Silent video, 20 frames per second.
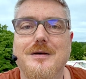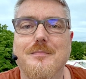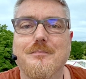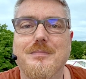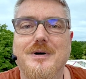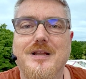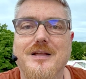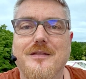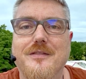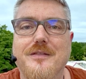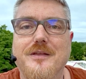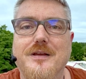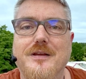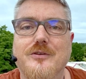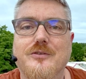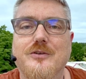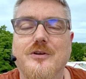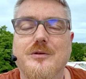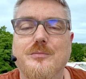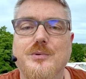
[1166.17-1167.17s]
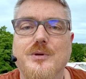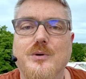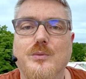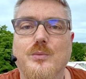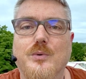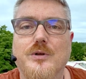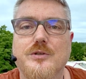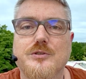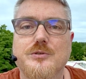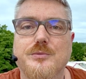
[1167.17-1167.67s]
but I think it's going to be a
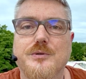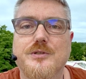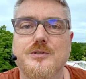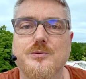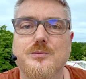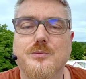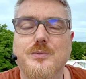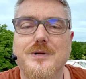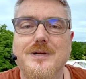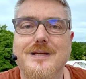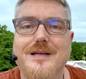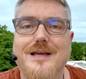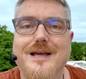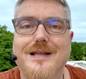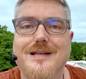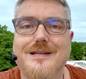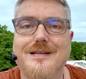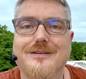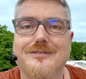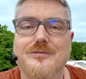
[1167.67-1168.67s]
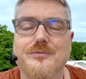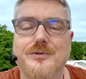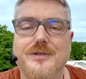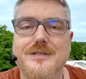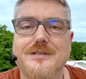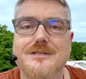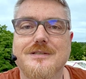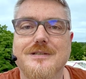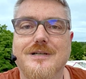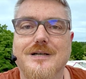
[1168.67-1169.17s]
watch which will get its
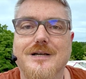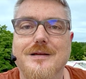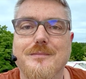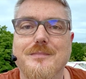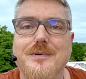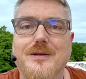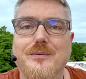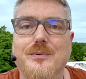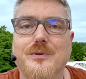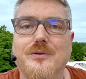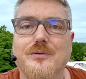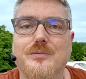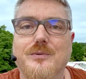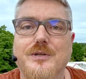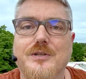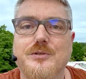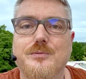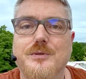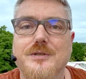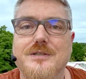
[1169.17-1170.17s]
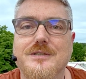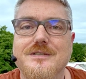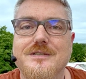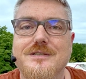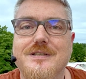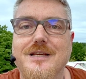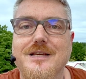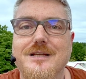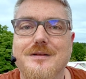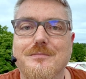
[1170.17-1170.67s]
wrist time and which will
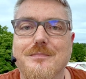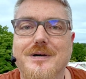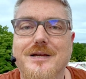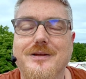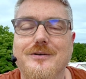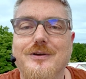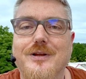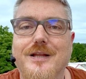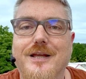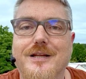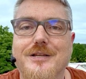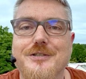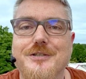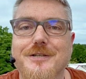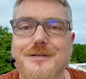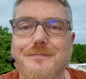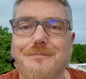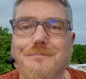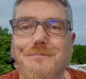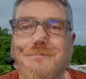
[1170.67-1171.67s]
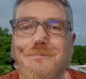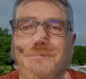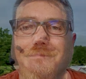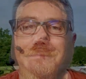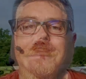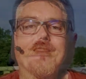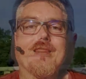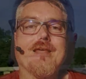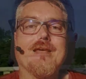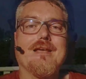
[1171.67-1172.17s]
stay in my collection.
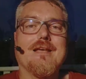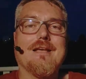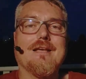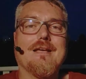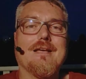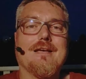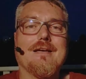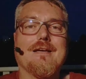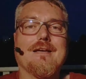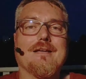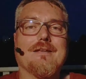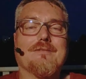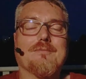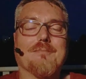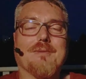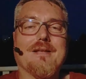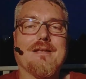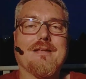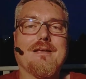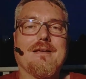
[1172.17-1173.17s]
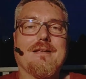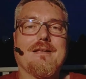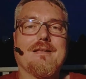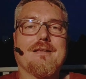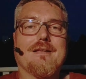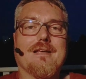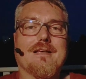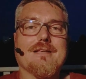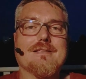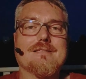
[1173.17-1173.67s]
It's Monday,
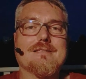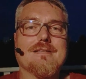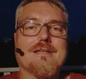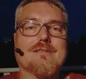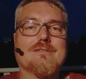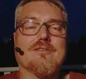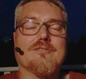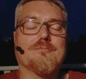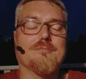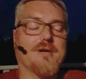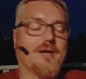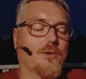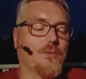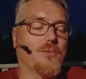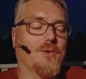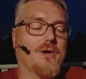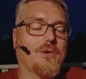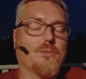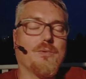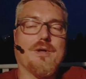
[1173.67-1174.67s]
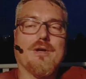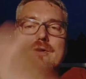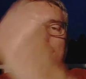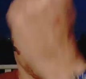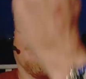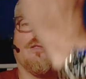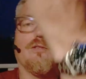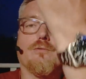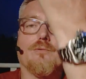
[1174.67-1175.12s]
day 6 of my 1 week on the